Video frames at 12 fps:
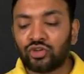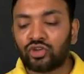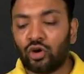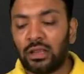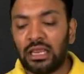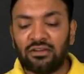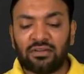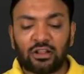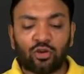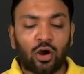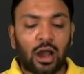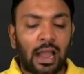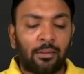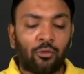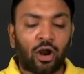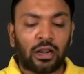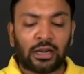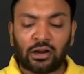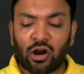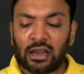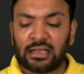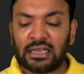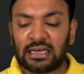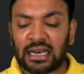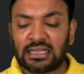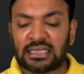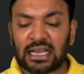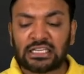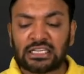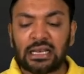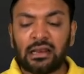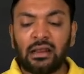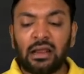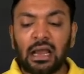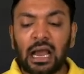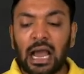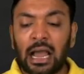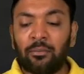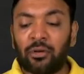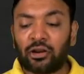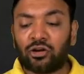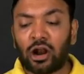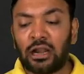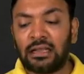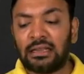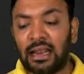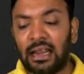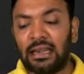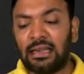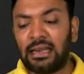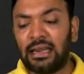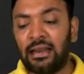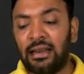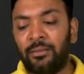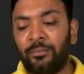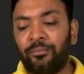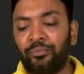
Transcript: So even though I'm not recording the transaction, I'm recording the entry